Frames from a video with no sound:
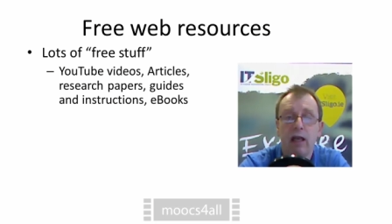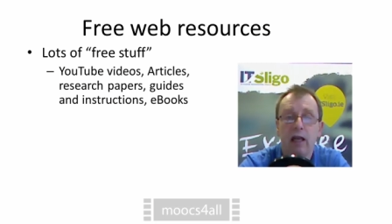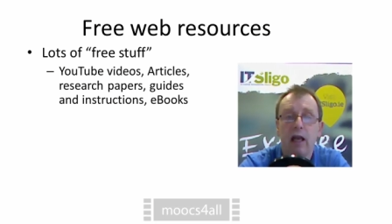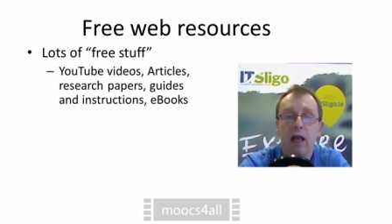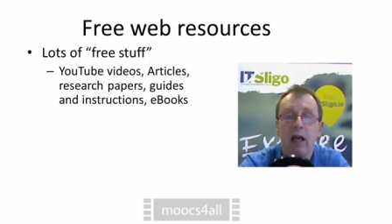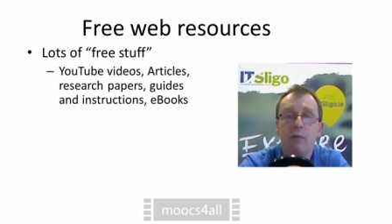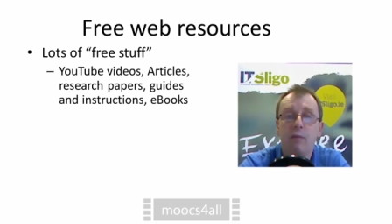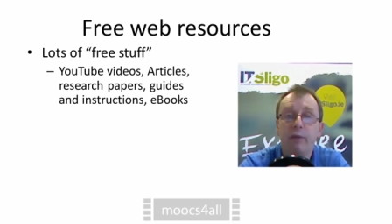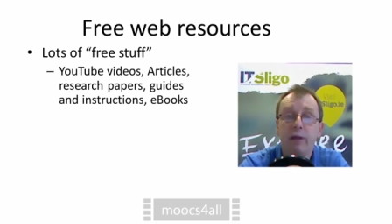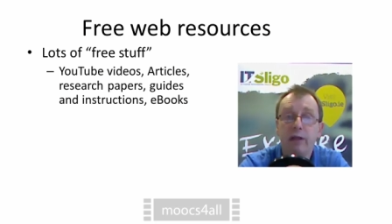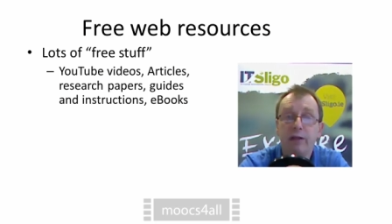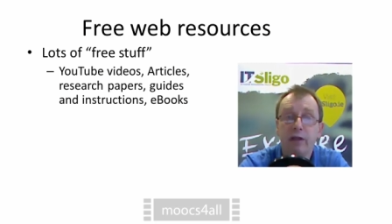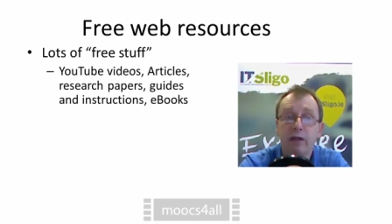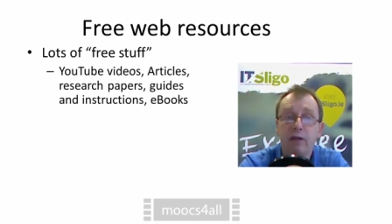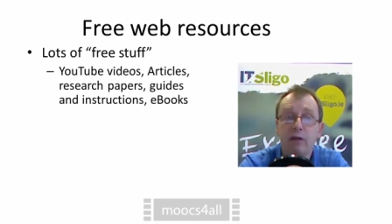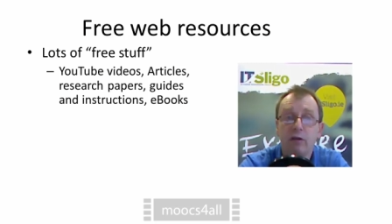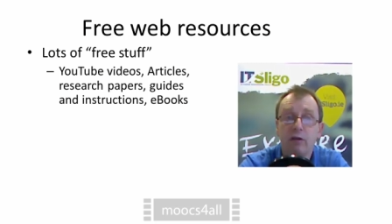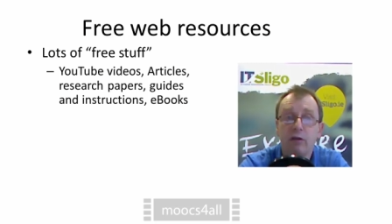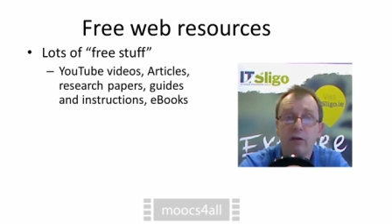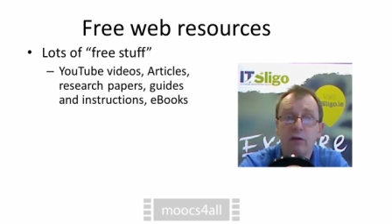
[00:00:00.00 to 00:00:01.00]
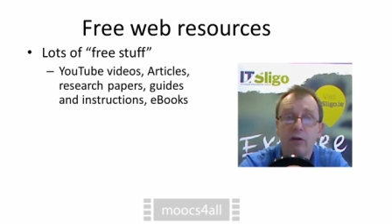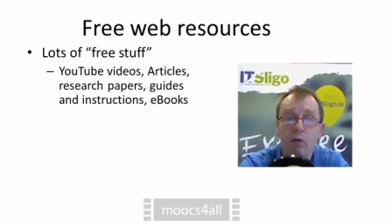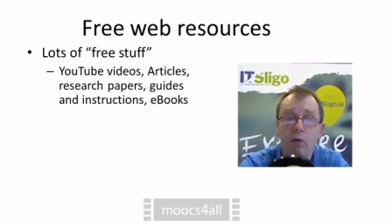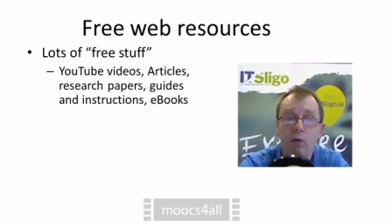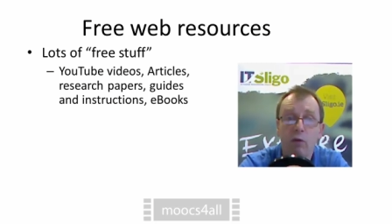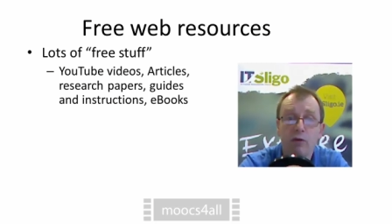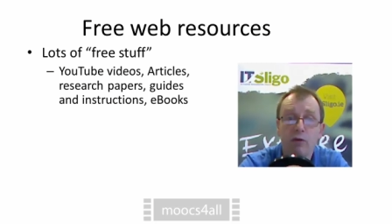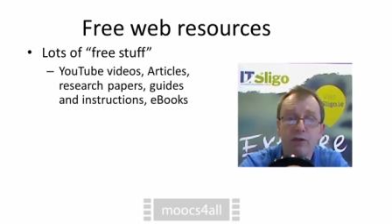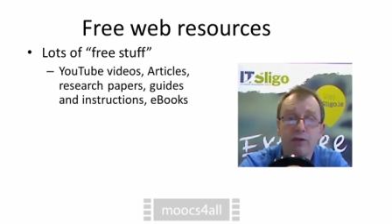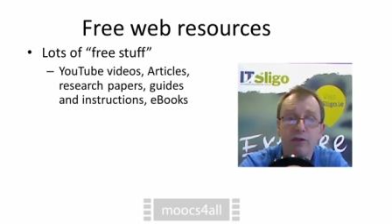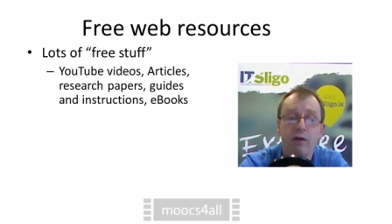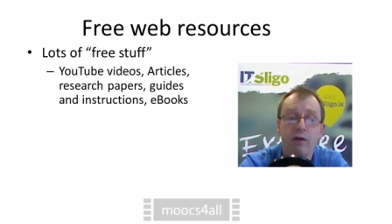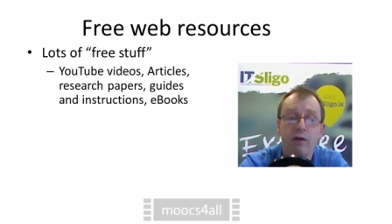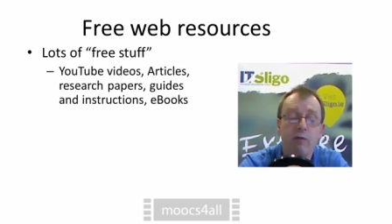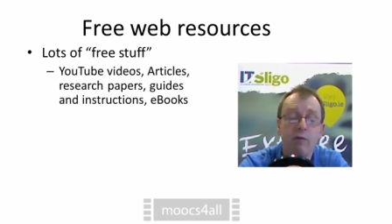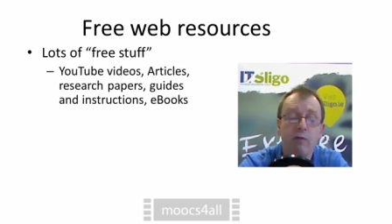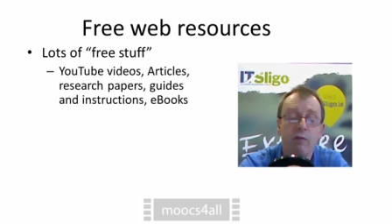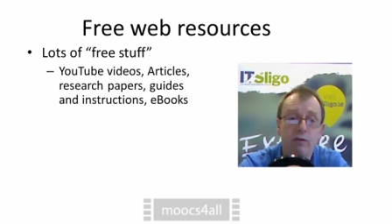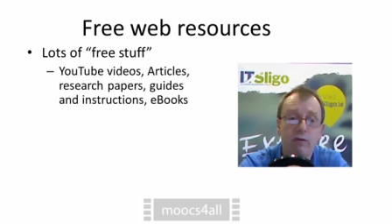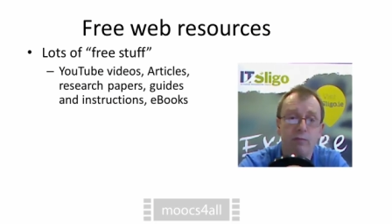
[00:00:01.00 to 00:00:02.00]
and building your course
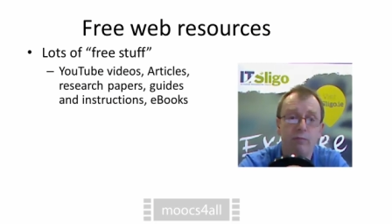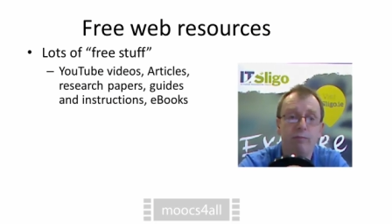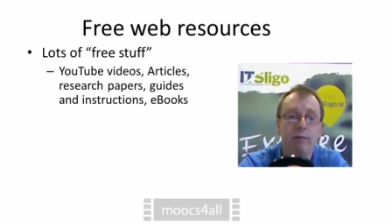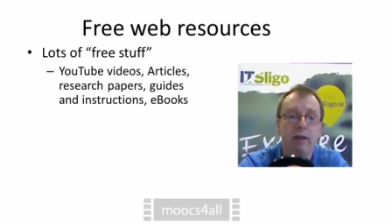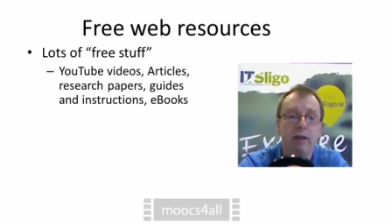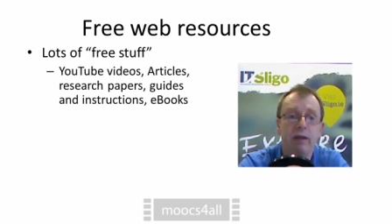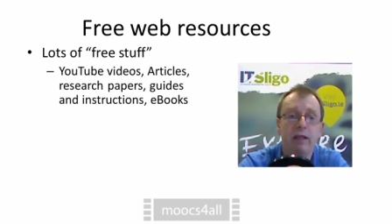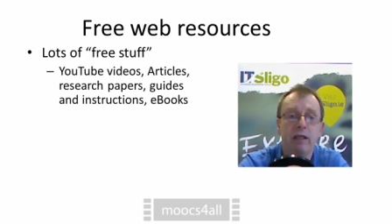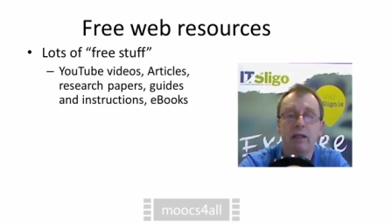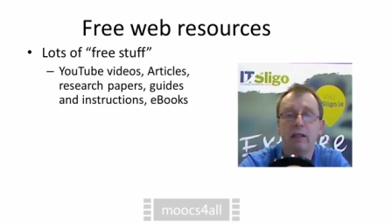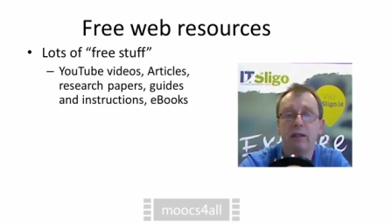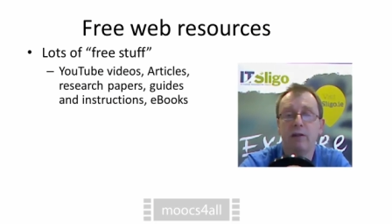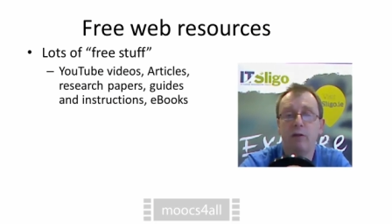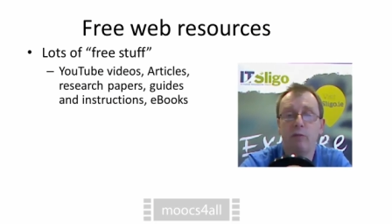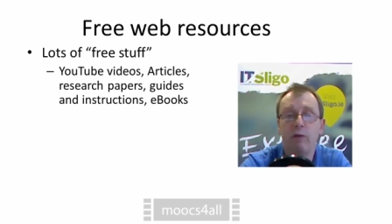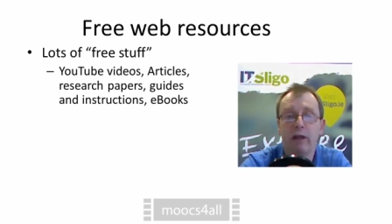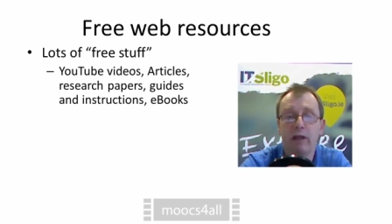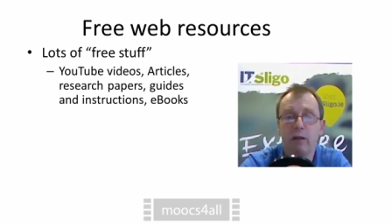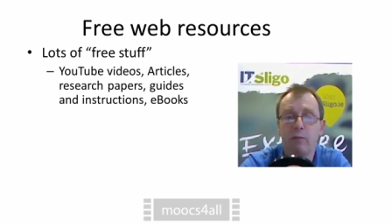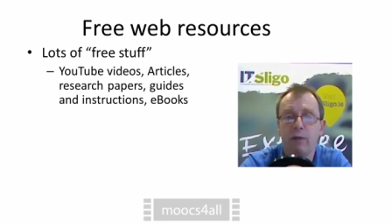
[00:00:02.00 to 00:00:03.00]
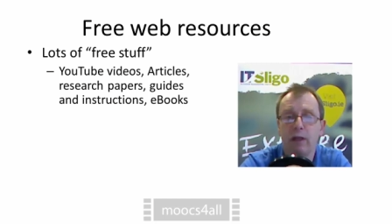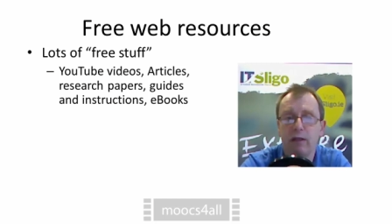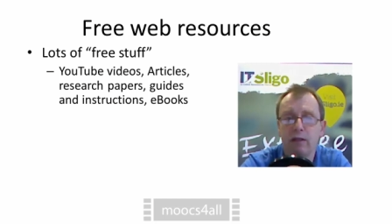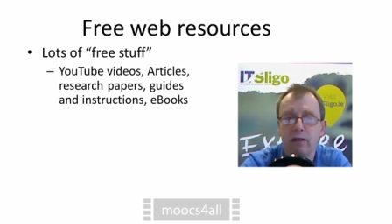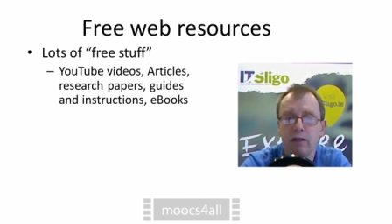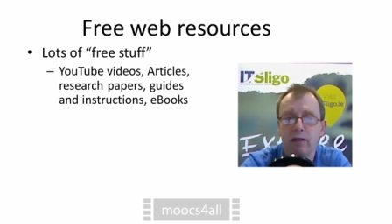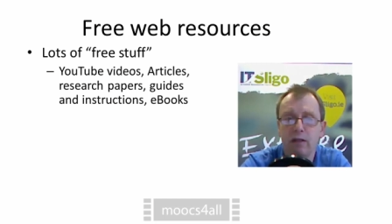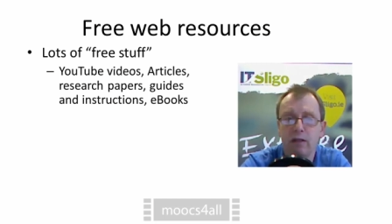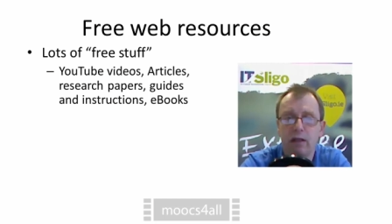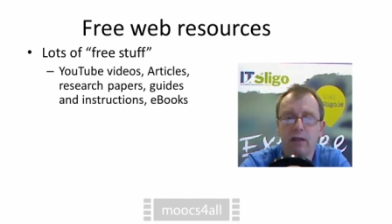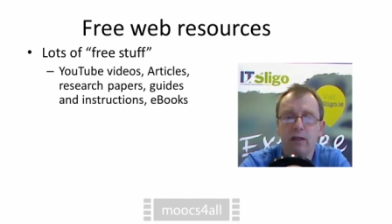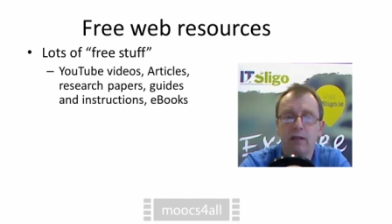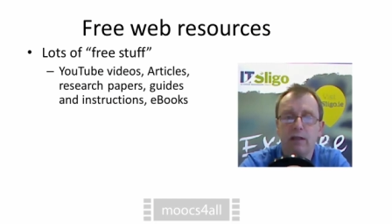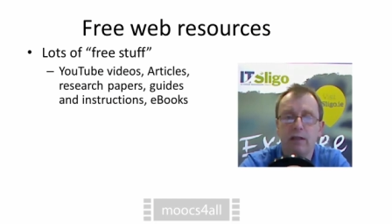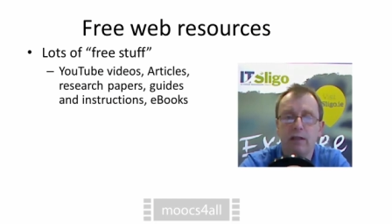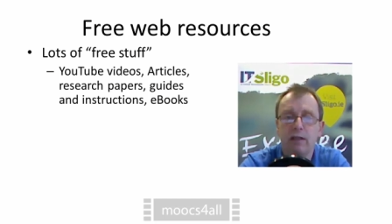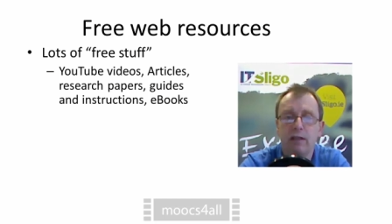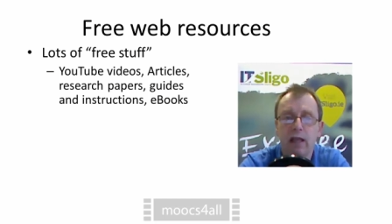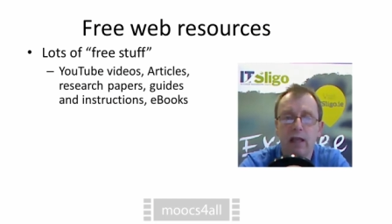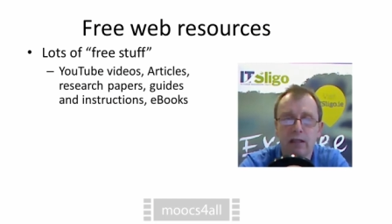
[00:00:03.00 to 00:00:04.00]
around it, making it the recommended
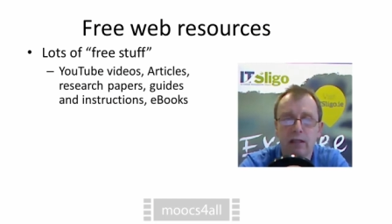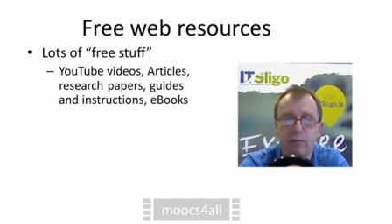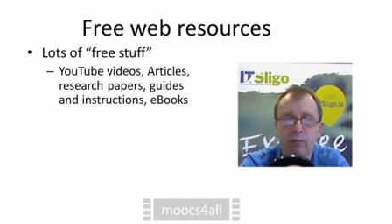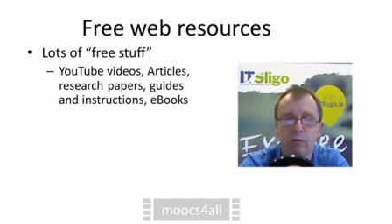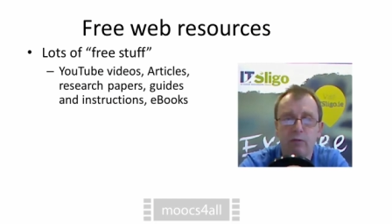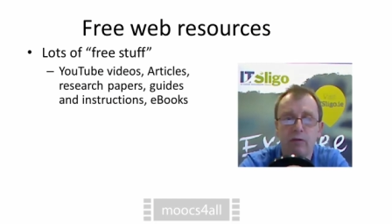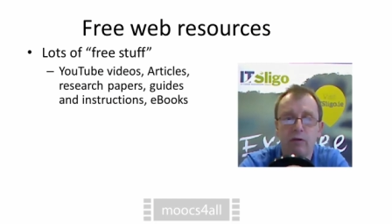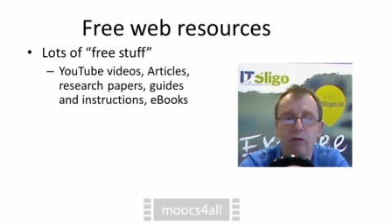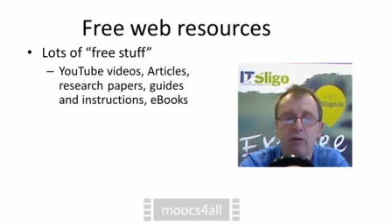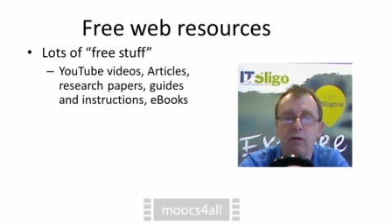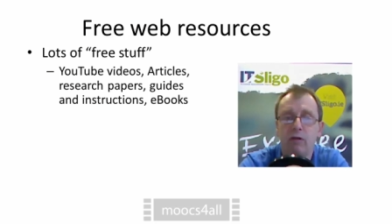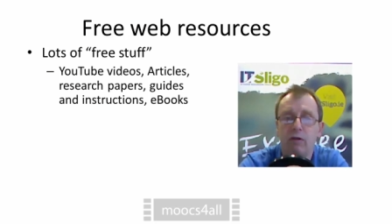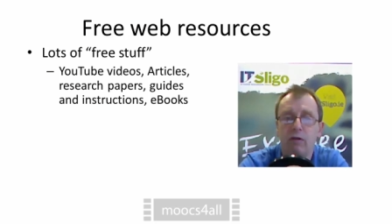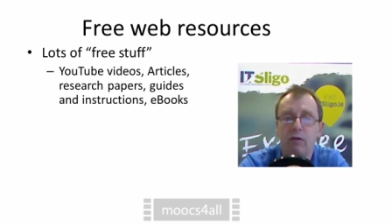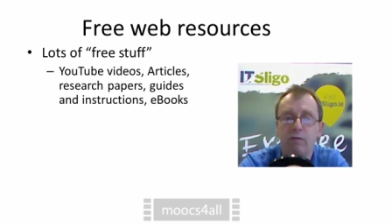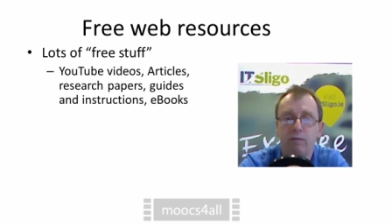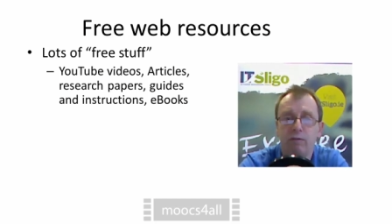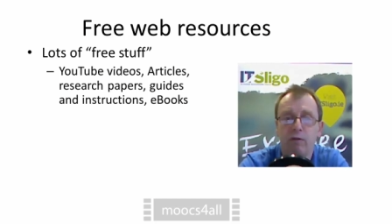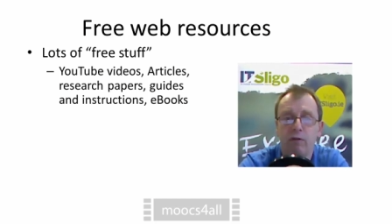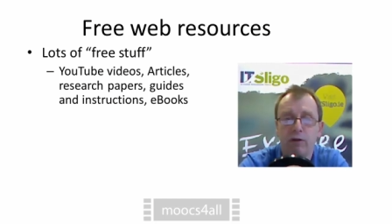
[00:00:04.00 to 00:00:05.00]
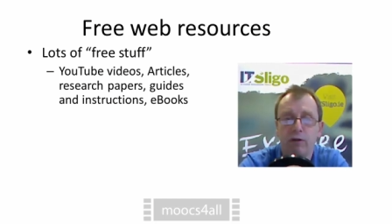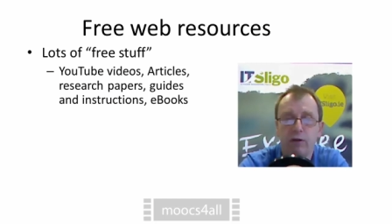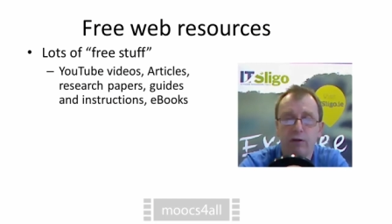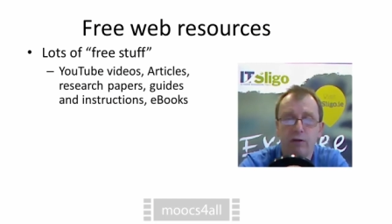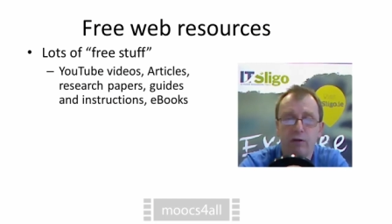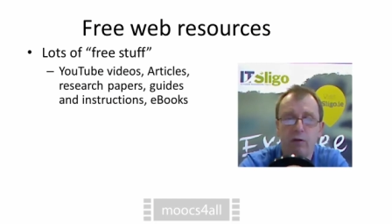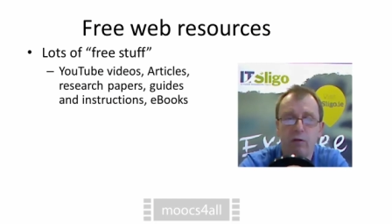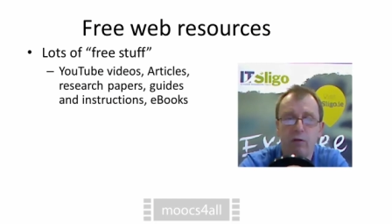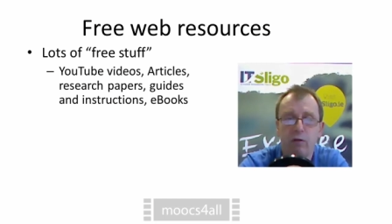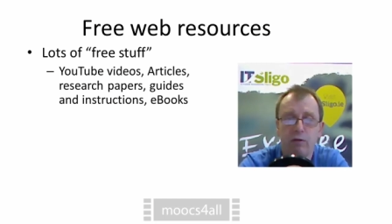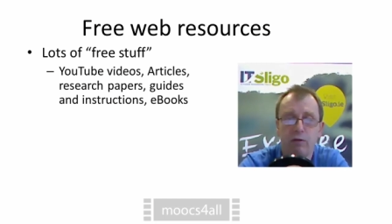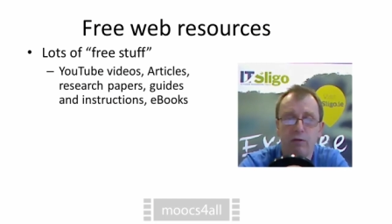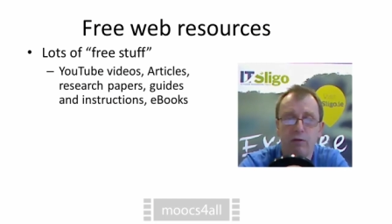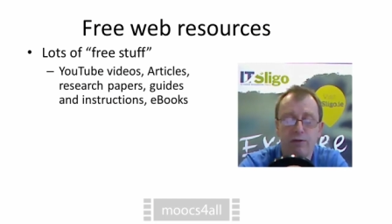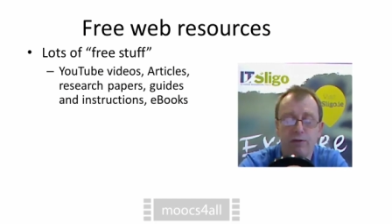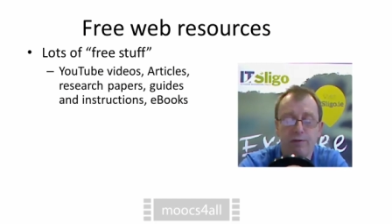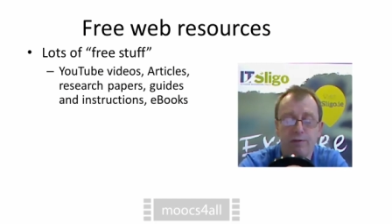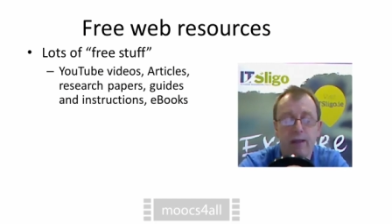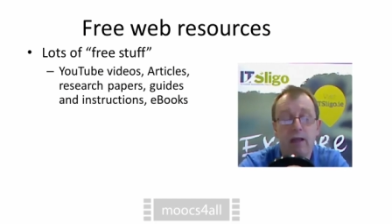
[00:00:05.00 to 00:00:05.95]
textbook for your course.